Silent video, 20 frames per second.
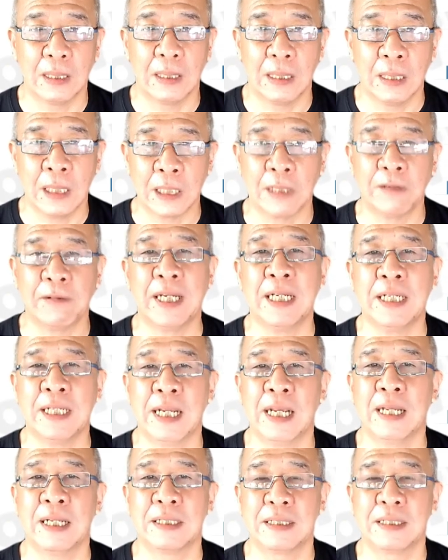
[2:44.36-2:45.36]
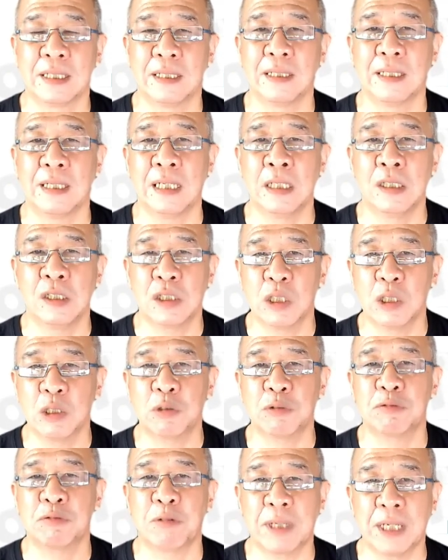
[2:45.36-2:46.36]
agree that
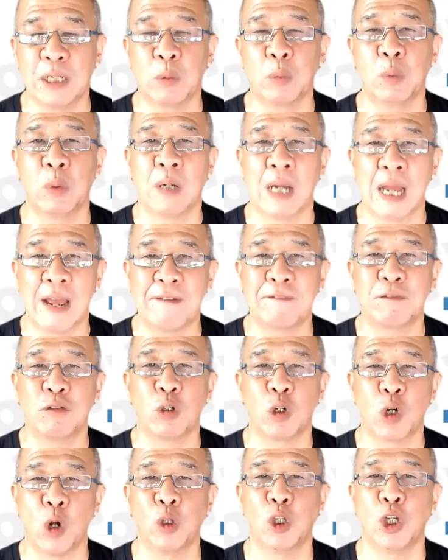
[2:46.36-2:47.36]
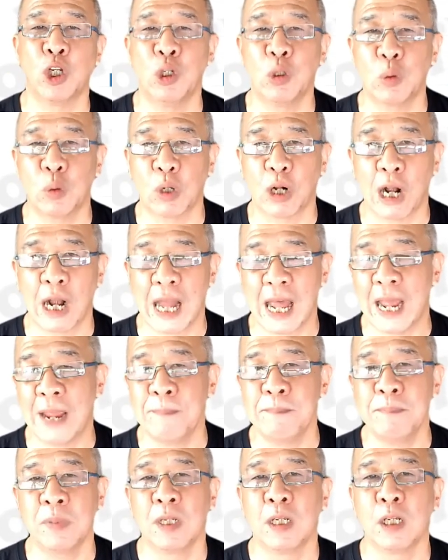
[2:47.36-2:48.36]
interest rate will have to continue to
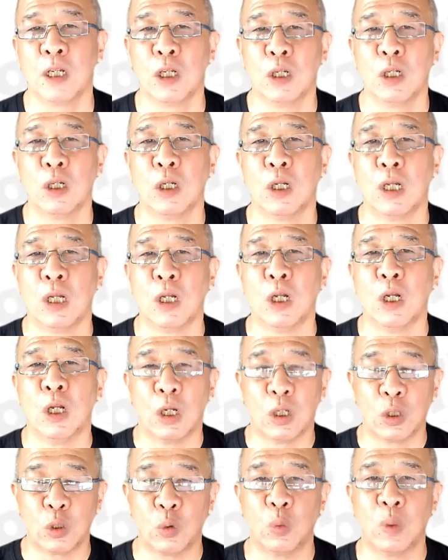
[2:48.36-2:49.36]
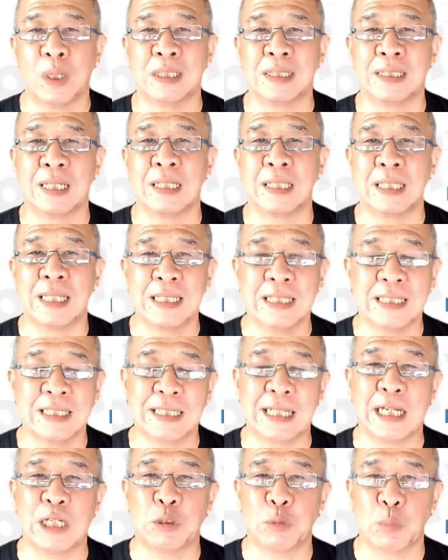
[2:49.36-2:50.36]
climb to a certain
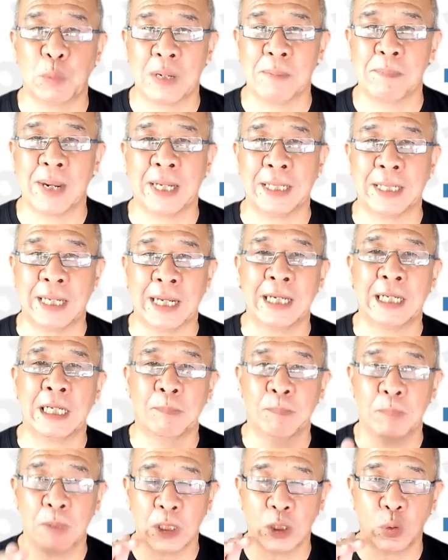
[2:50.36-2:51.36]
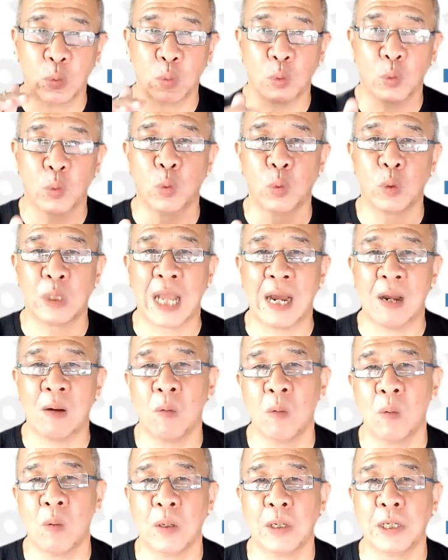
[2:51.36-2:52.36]
stage whereby they are able to cool
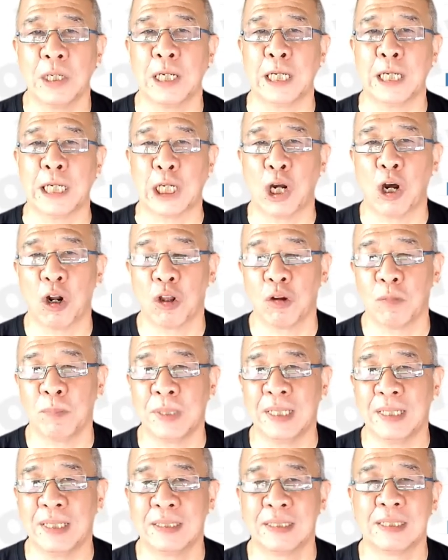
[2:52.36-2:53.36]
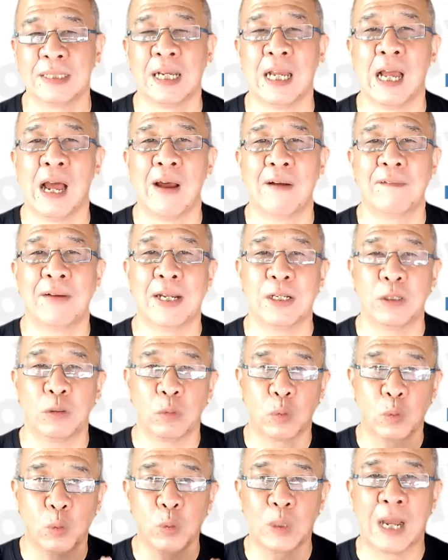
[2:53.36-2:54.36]
down the economy, right? To
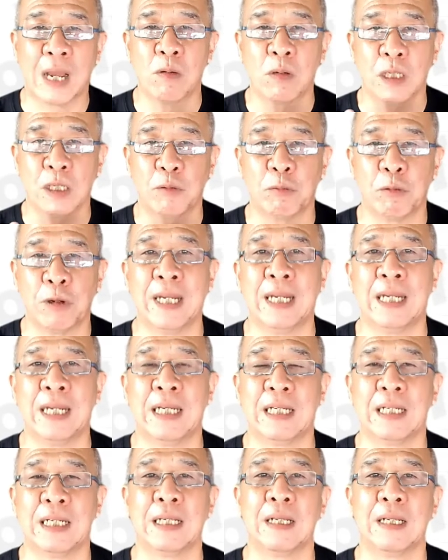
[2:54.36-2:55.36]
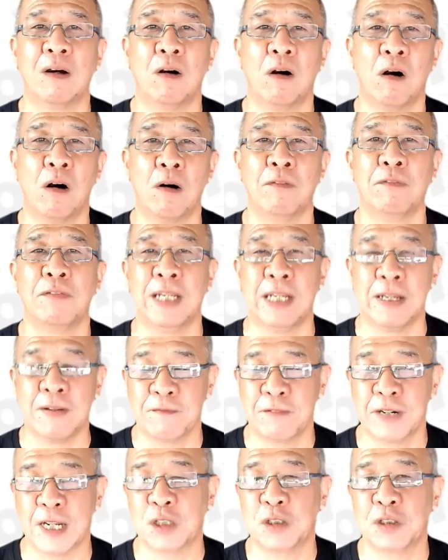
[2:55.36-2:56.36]
cool down the rate of the
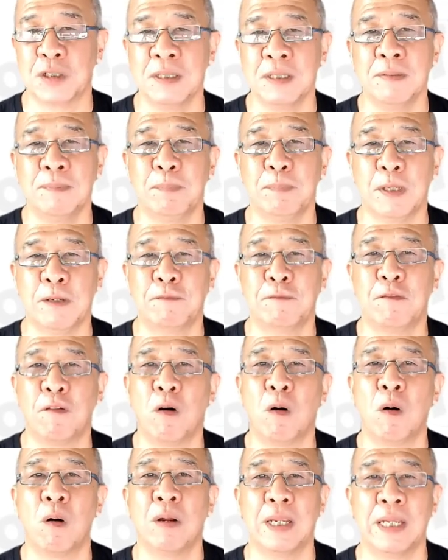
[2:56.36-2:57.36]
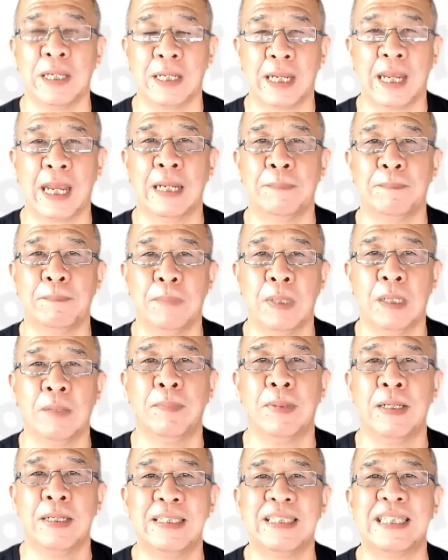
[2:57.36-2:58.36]
inflation before it can
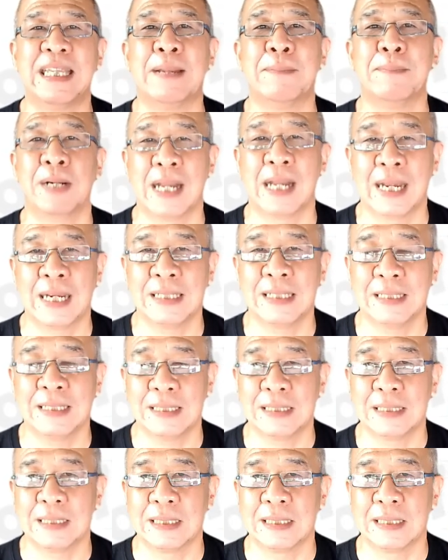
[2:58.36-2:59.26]
maybe stabilize